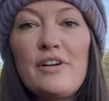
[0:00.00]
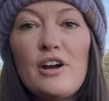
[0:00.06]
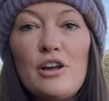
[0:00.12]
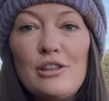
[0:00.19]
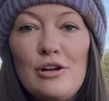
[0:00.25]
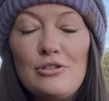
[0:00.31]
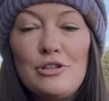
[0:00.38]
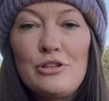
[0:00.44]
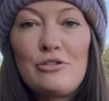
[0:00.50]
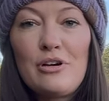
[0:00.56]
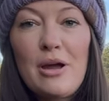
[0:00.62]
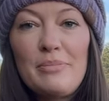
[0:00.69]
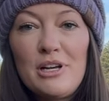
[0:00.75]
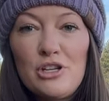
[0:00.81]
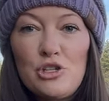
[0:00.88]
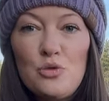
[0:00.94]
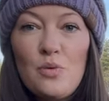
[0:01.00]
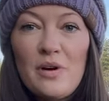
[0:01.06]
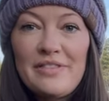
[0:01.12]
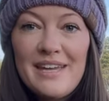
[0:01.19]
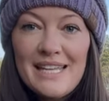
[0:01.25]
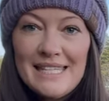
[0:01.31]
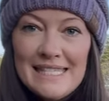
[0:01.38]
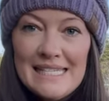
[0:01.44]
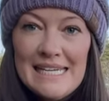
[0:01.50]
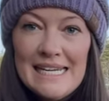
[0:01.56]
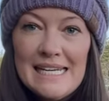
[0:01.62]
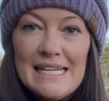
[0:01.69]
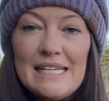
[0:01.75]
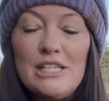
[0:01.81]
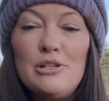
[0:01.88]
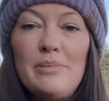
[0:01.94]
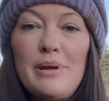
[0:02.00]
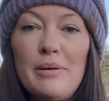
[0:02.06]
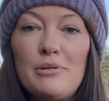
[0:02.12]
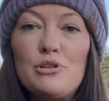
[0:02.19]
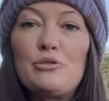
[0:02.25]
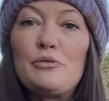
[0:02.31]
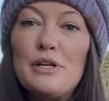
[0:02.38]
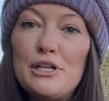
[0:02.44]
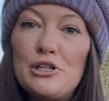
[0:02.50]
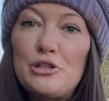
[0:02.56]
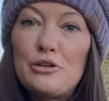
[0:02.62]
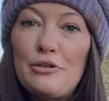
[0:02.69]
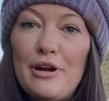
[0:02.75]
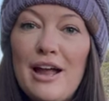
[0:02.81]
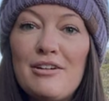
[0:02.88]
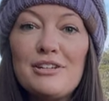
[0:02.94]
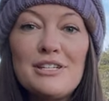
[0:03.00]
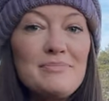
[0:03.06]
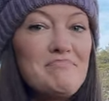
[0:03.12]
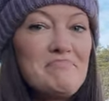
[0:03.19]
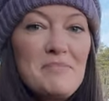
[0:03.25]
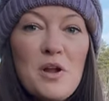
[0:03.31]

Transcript: very low to the ground because you want that seed to be able to reach the ground.